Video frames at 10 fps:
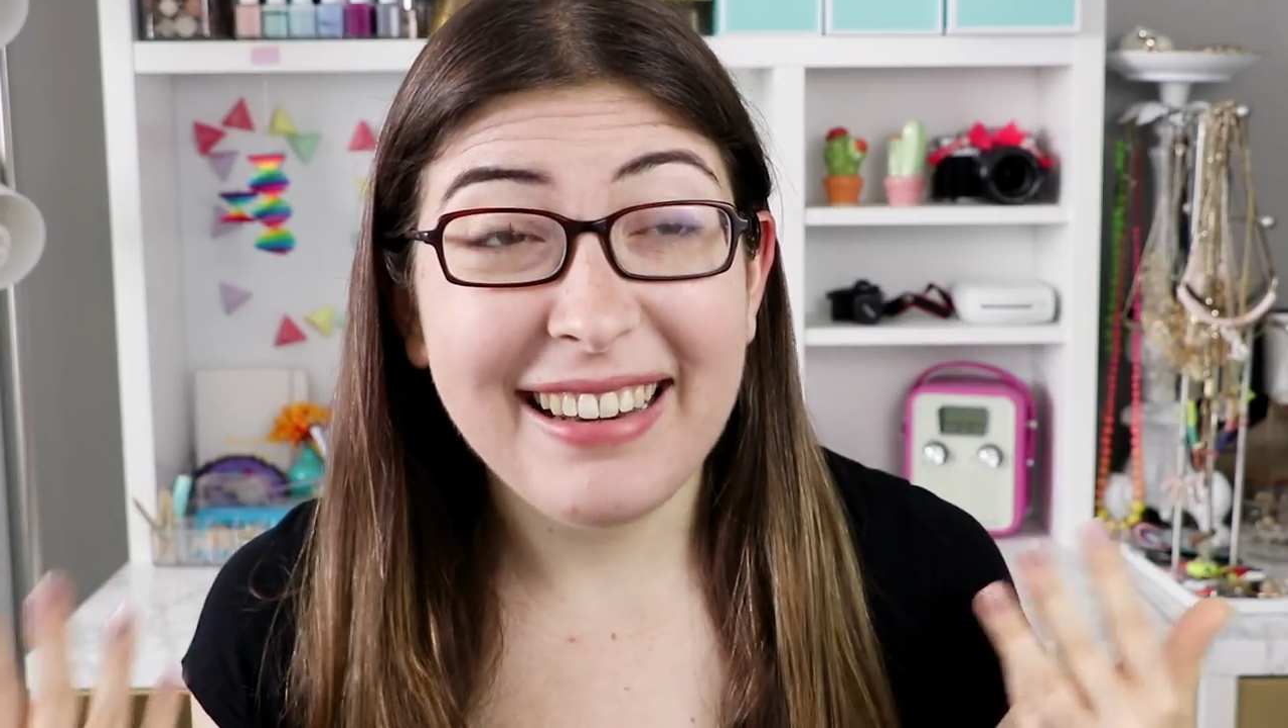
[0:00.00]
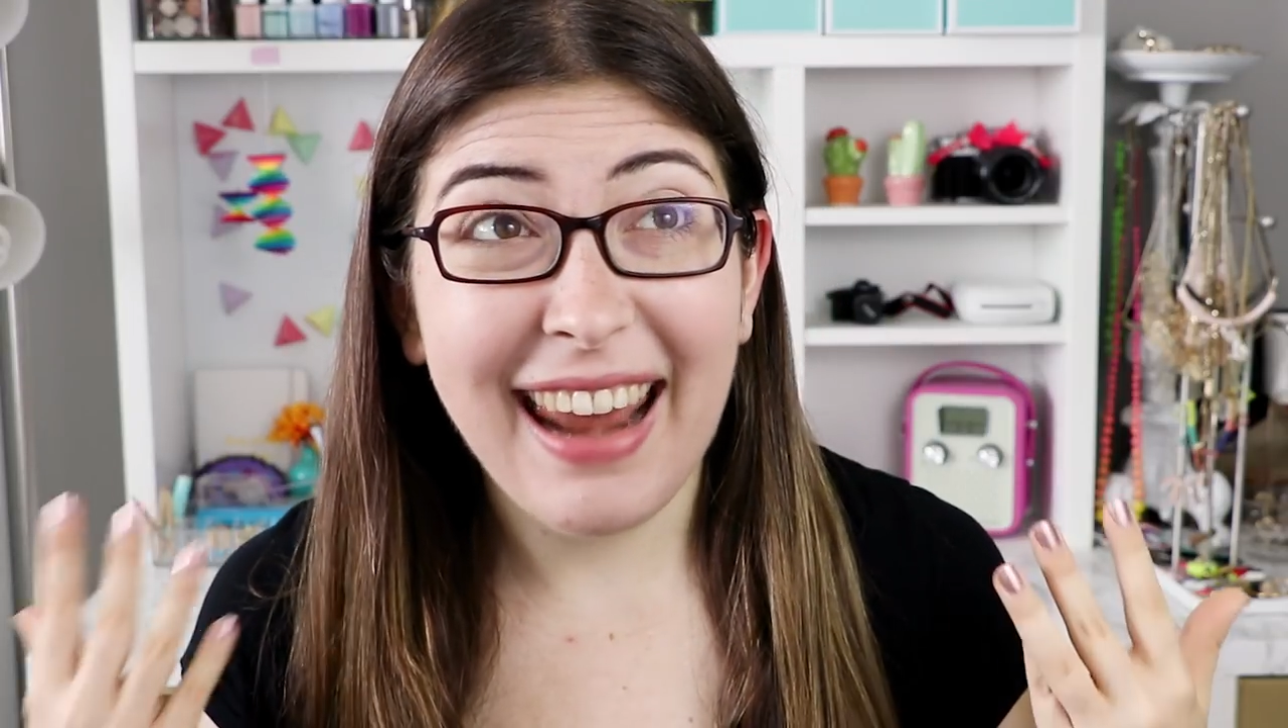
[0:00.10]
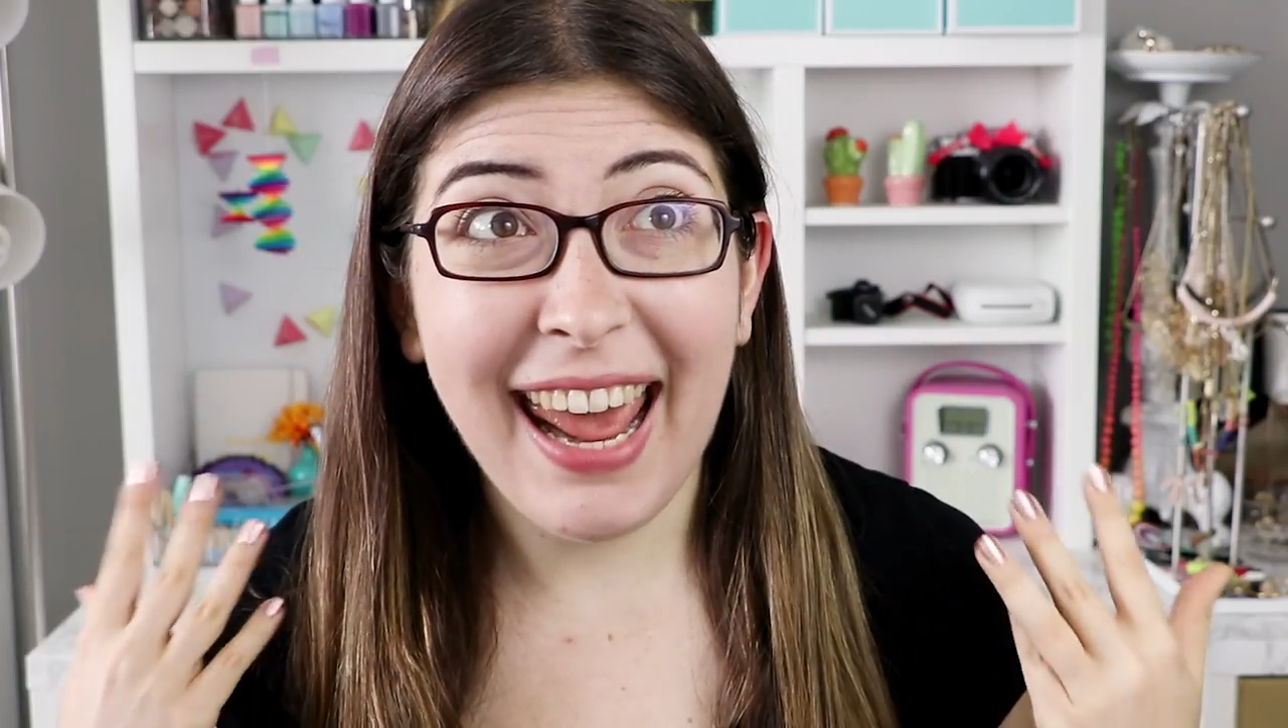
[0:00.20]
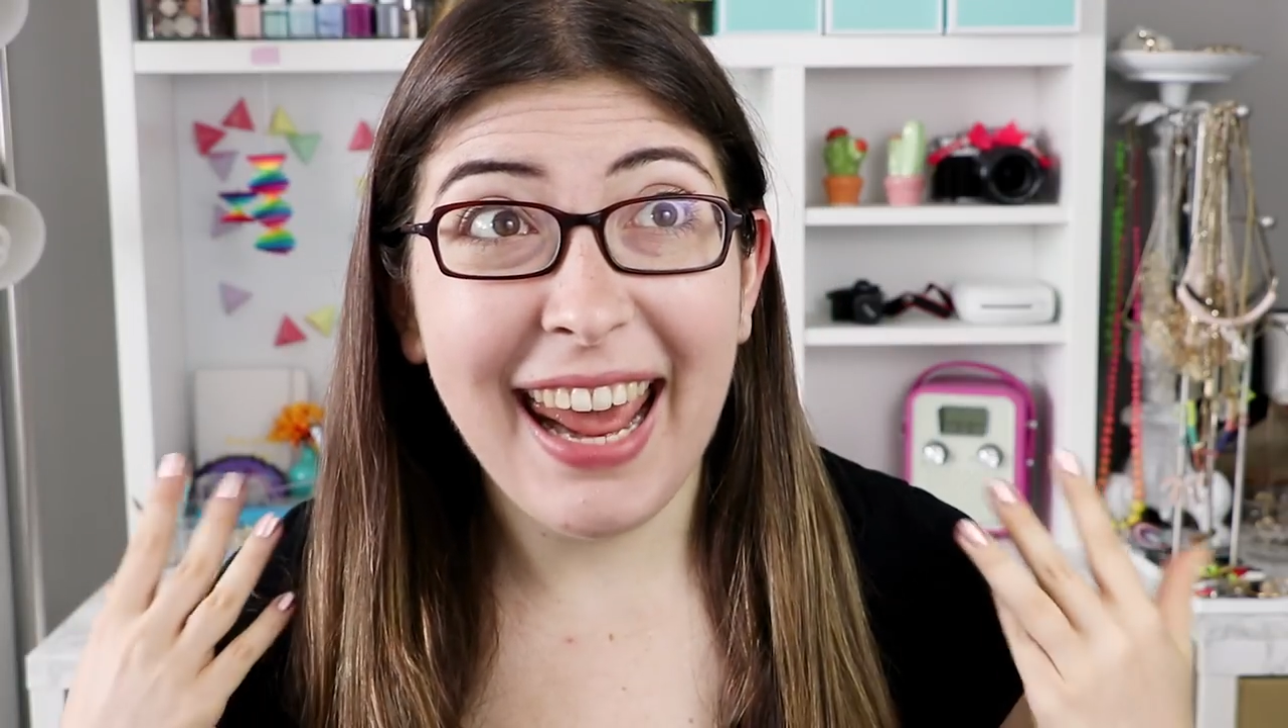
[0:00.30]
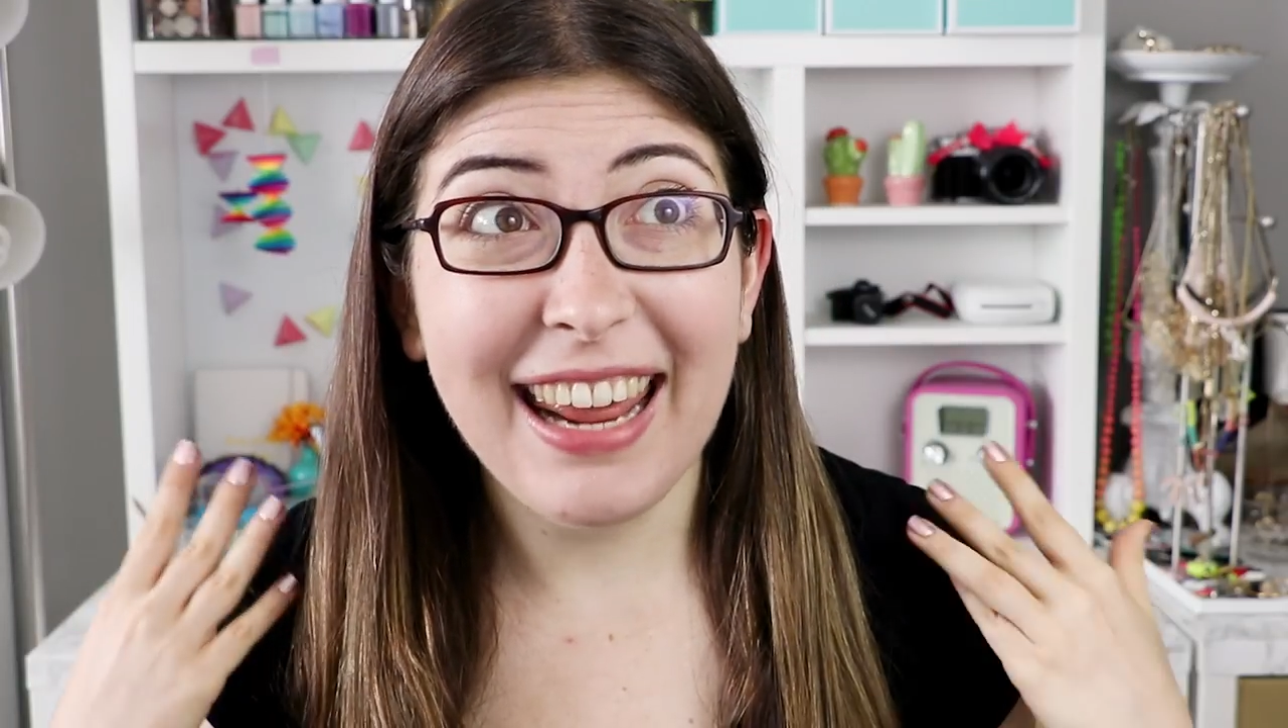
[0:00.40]

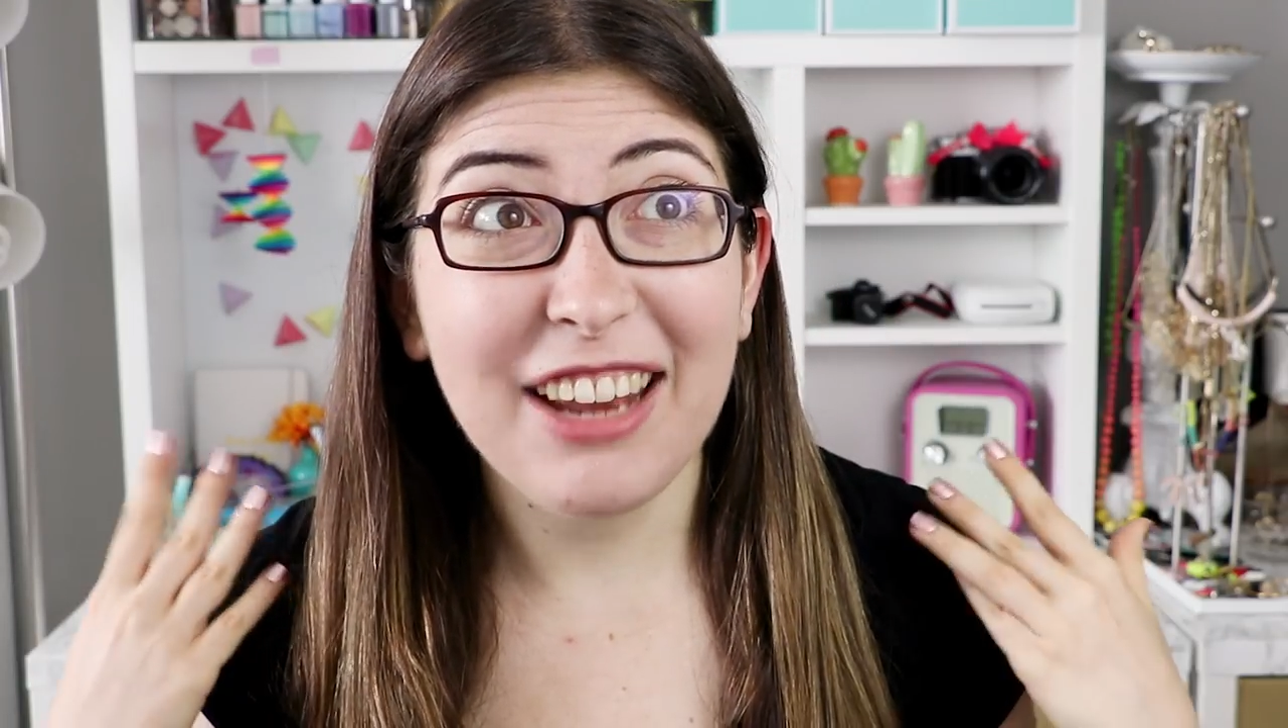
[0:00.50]
a